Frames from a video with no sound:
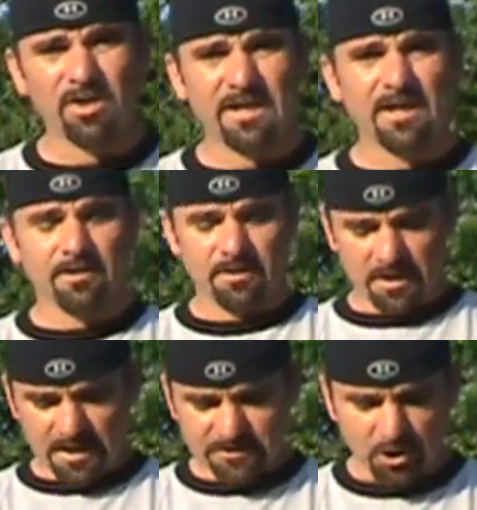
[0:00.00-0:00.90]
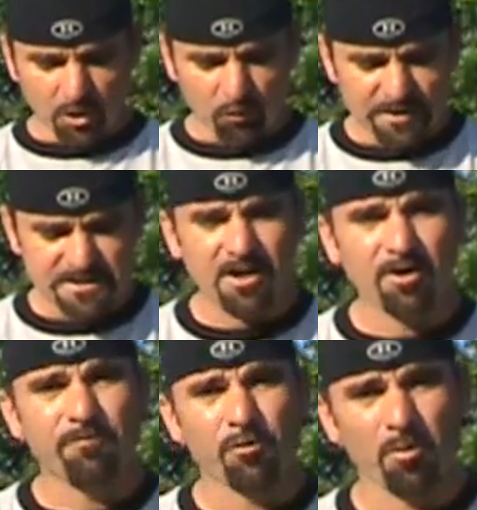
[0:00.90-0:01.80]
kit is going to
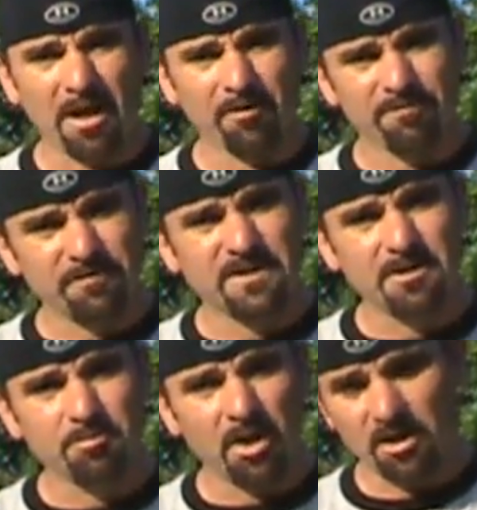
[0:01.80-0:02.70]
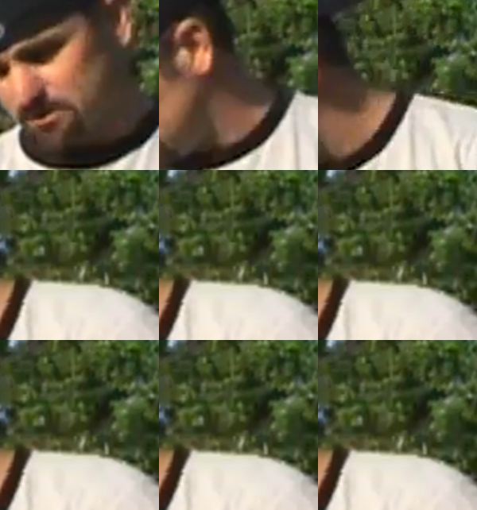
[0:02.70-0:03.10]
retail for about 15 bucks,